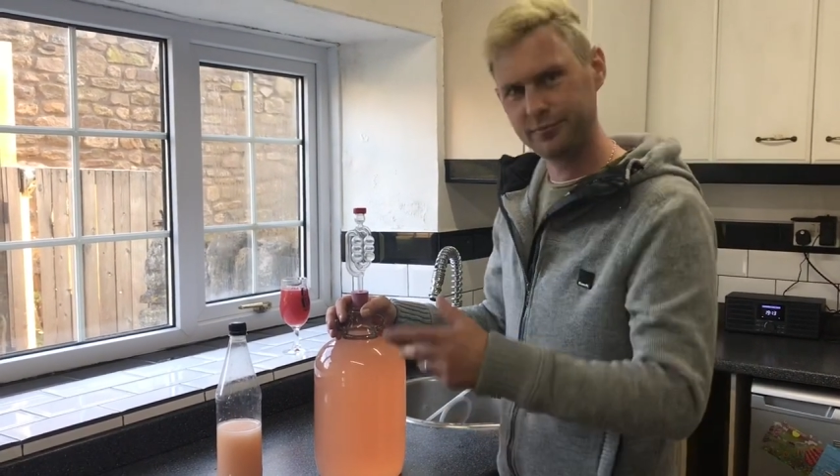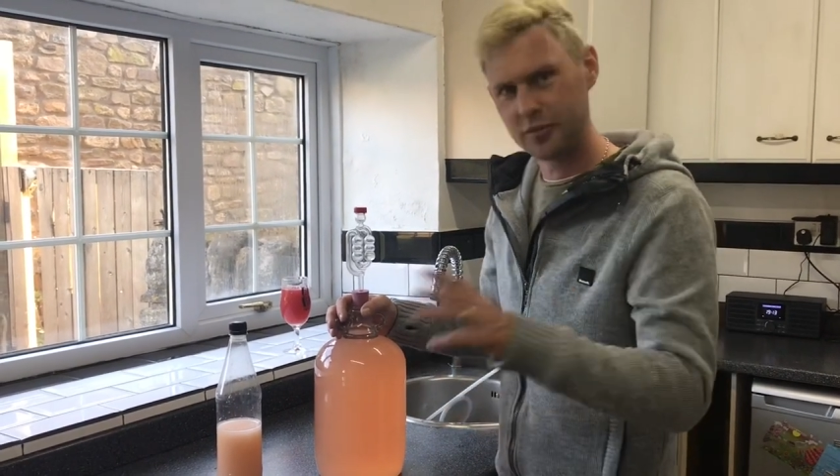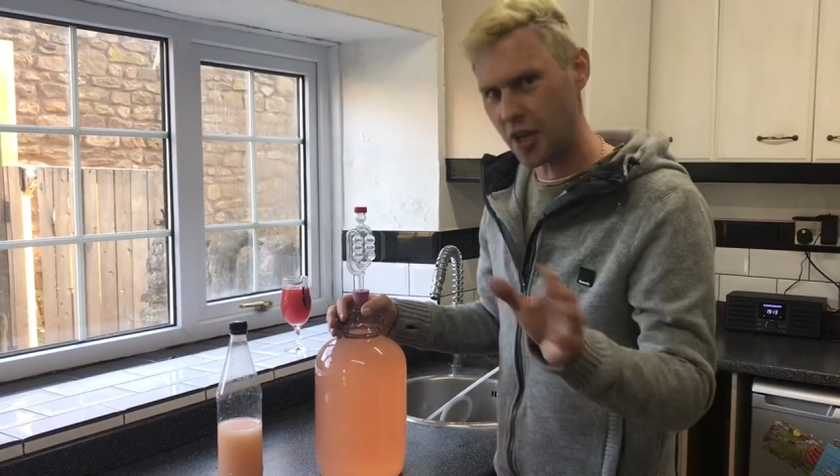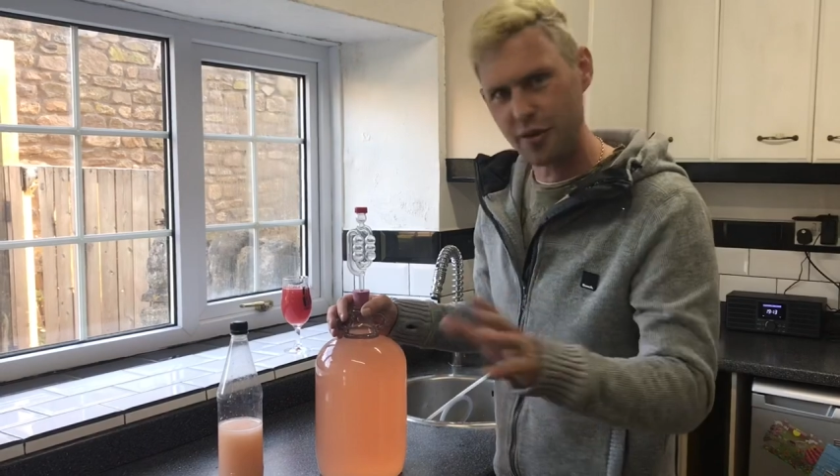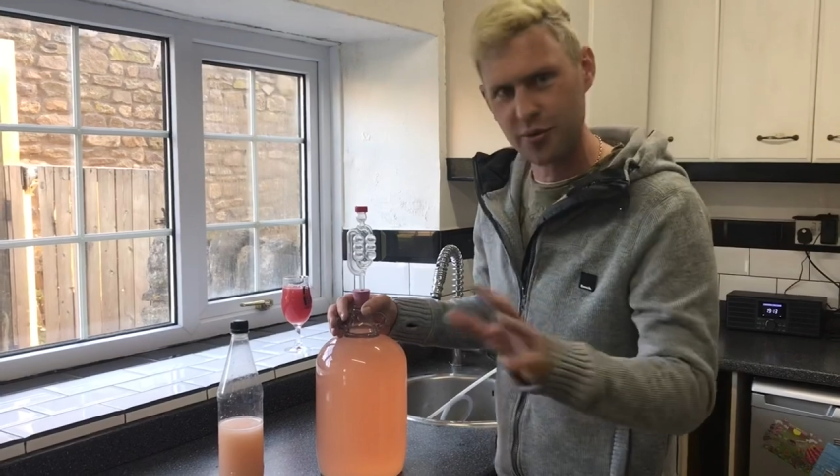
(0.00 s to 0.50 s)

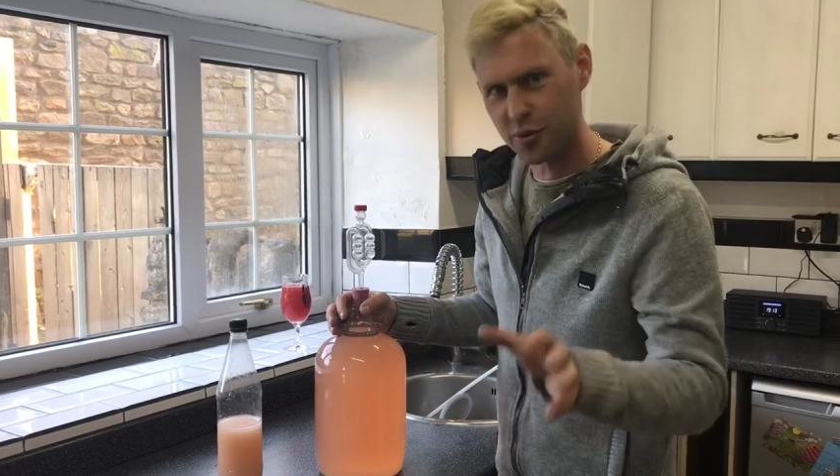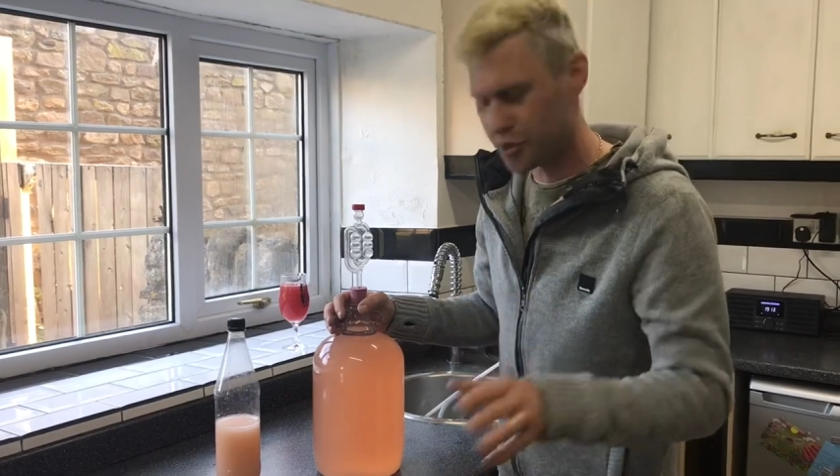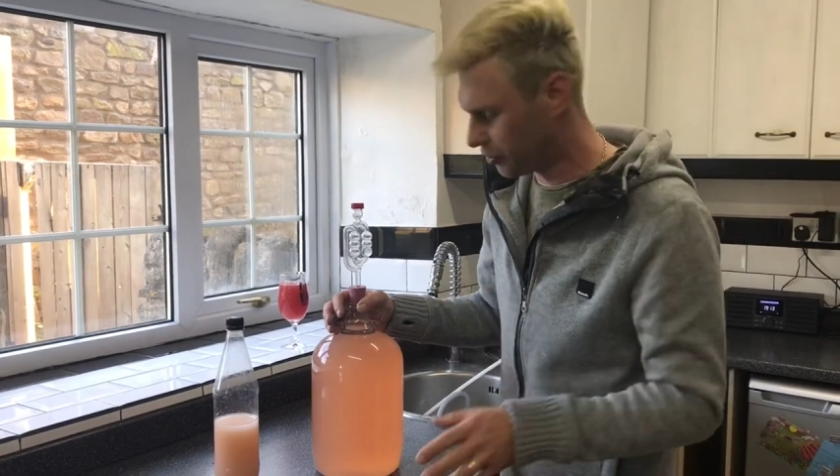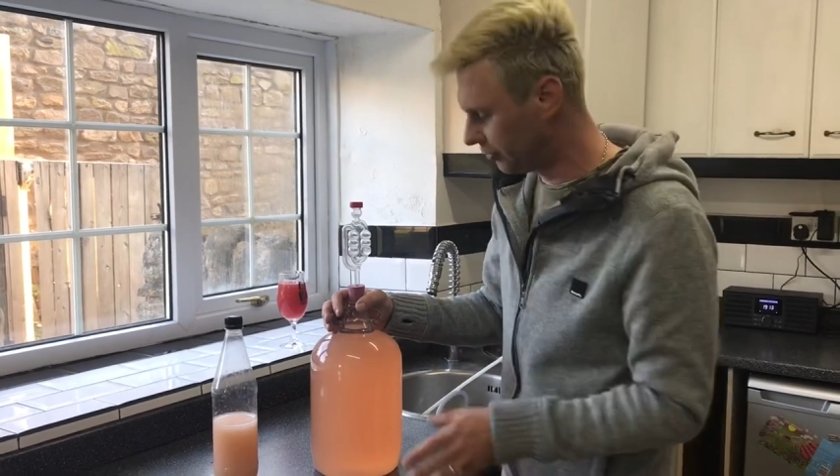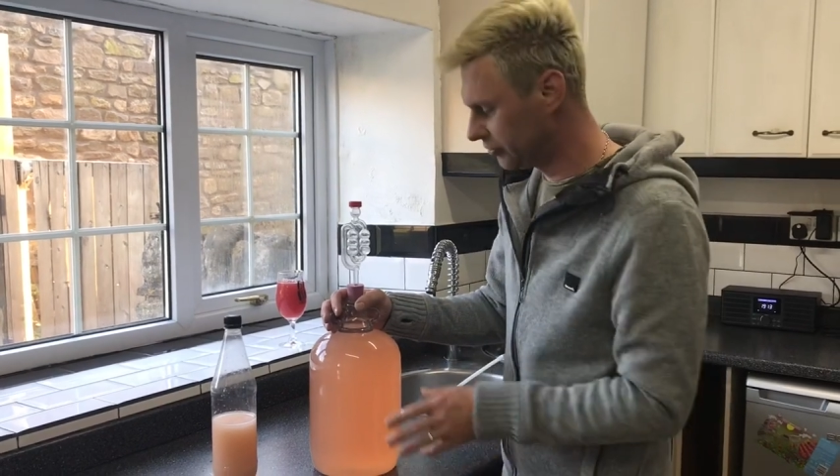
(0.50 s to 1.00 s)
No, of course
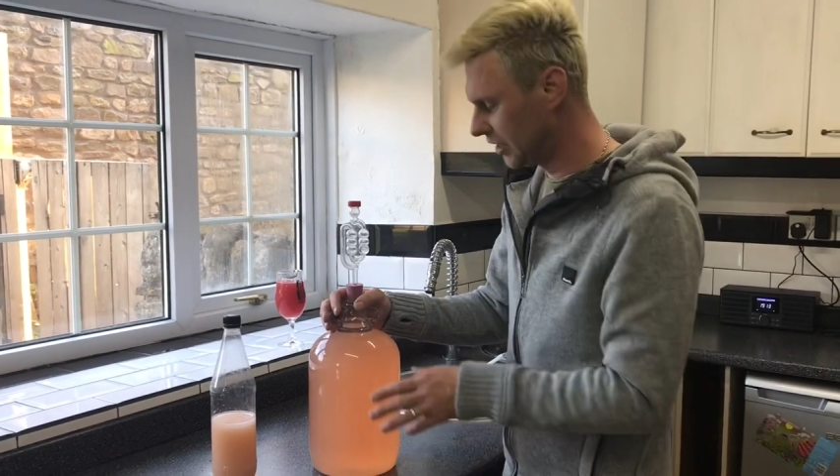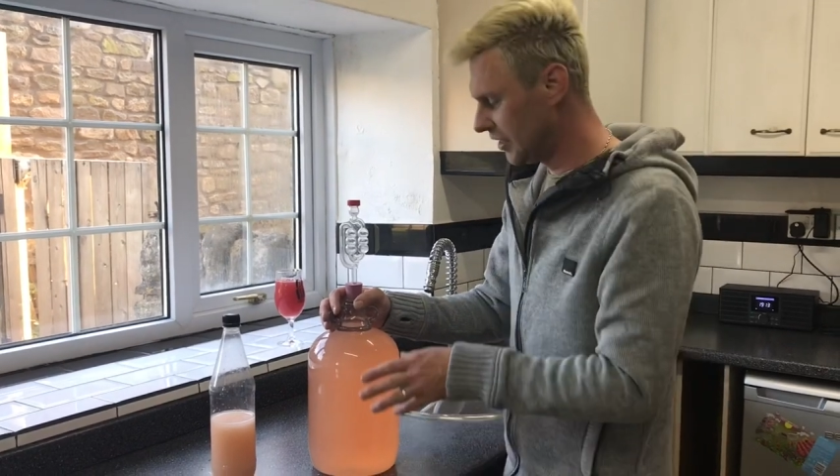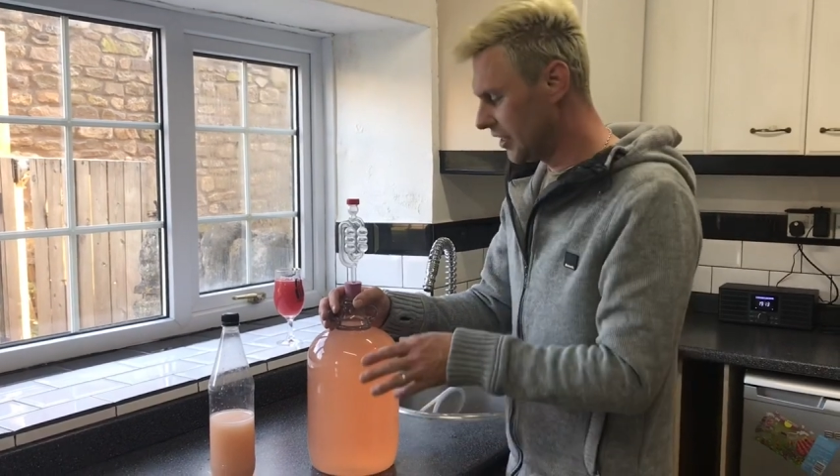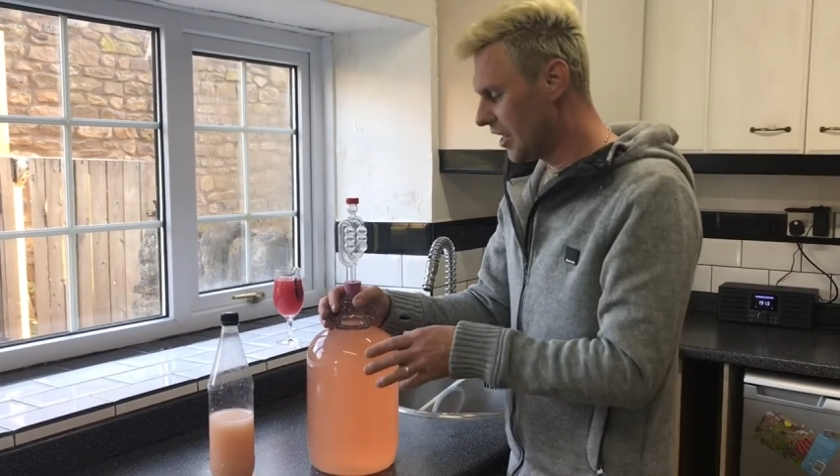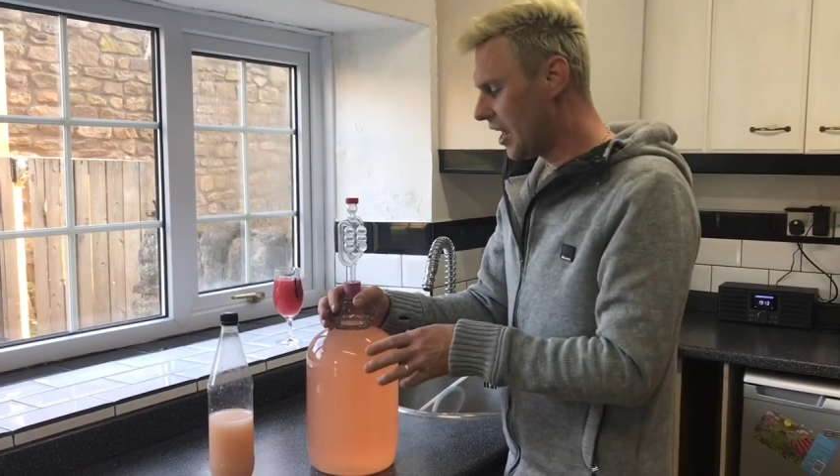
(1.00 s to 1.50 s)
you
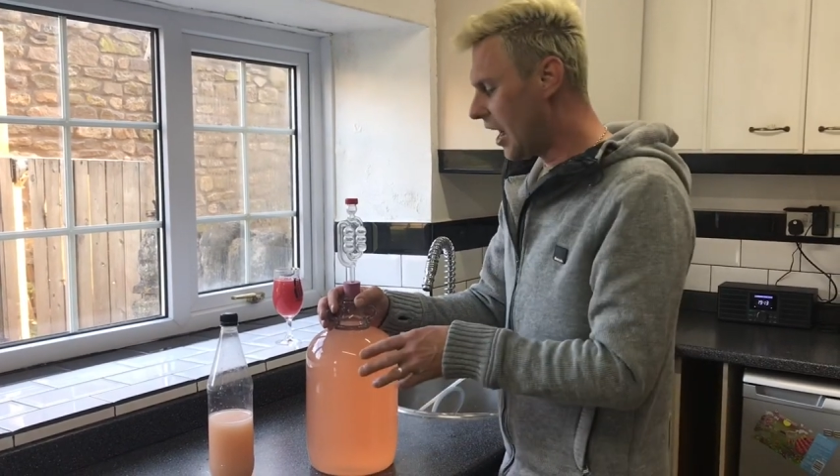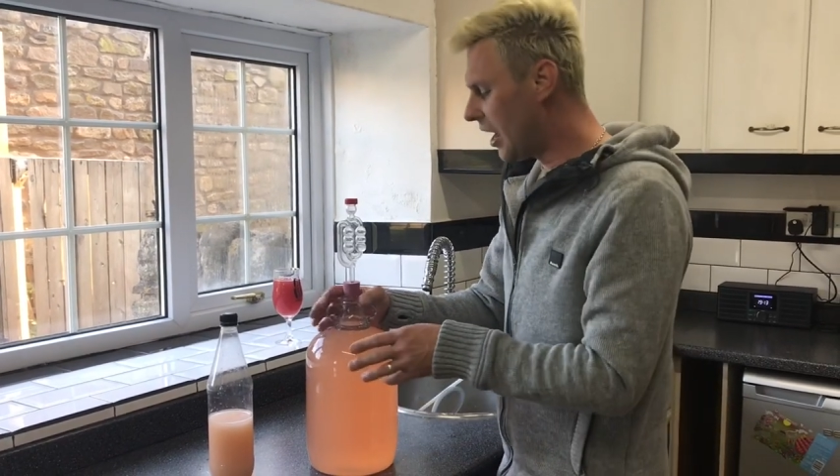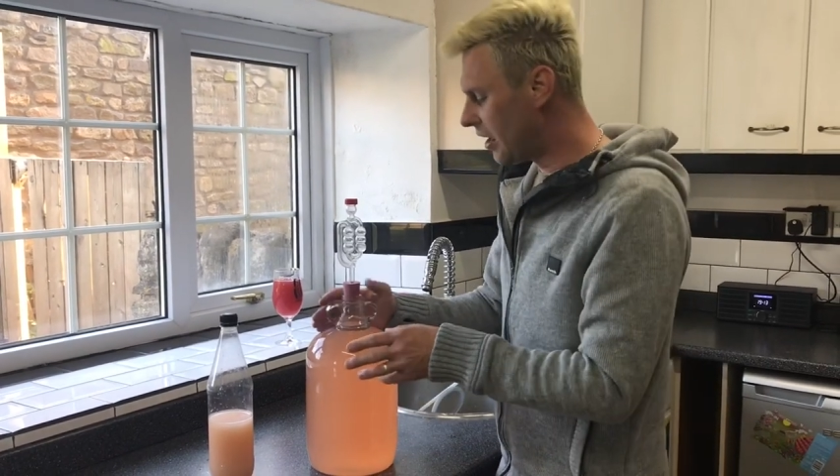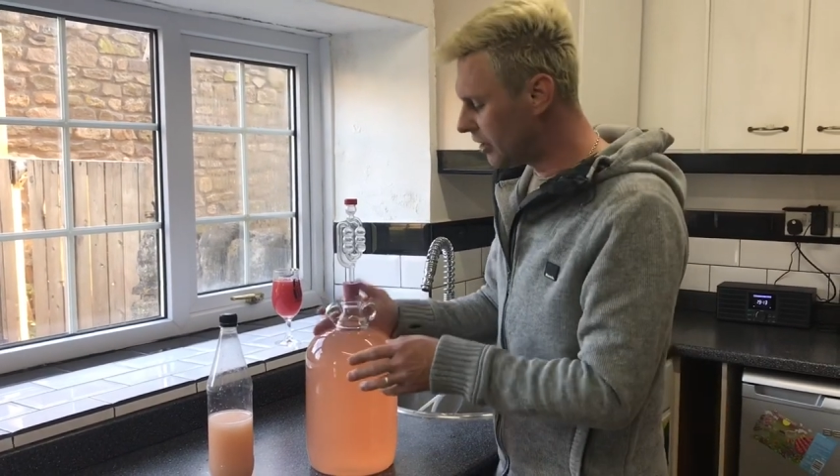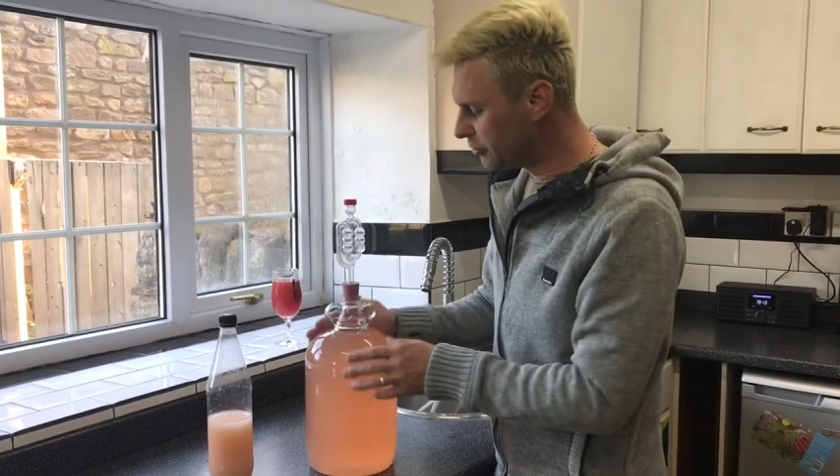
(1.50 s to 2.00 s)

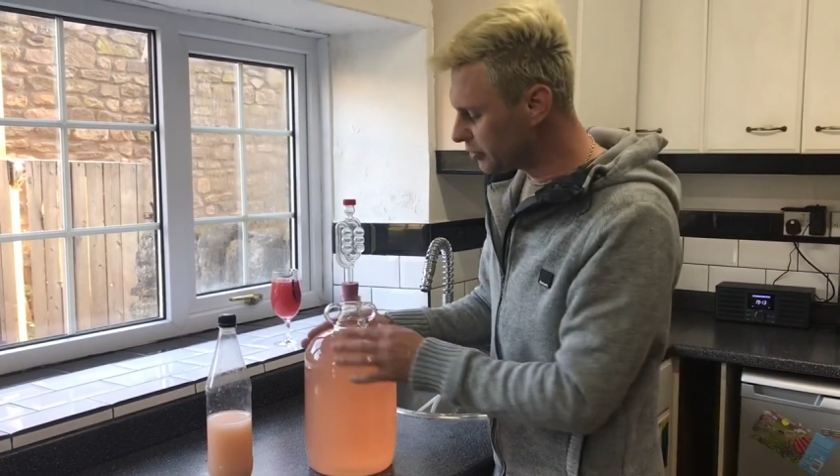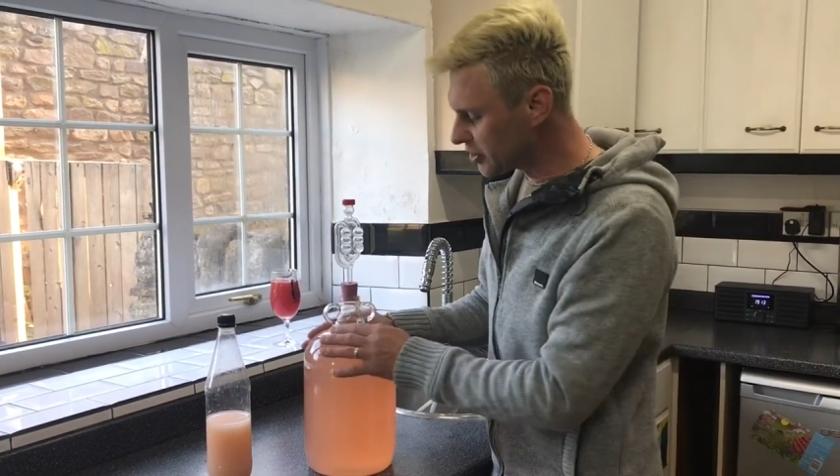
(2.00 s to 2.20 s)
wouldn't.